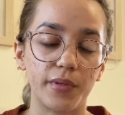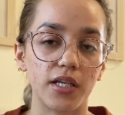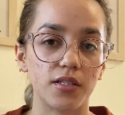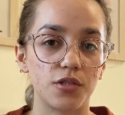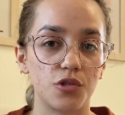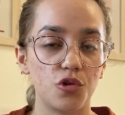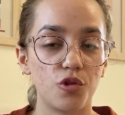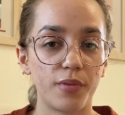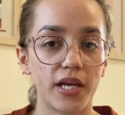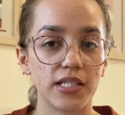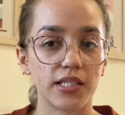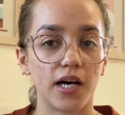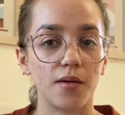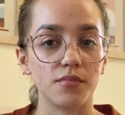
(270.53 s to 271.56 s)
because
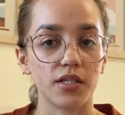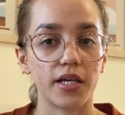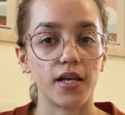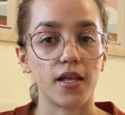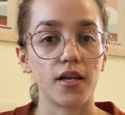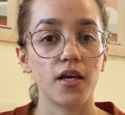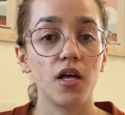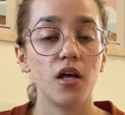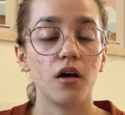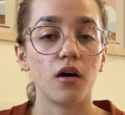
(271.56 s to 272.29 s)
toothpaste comes in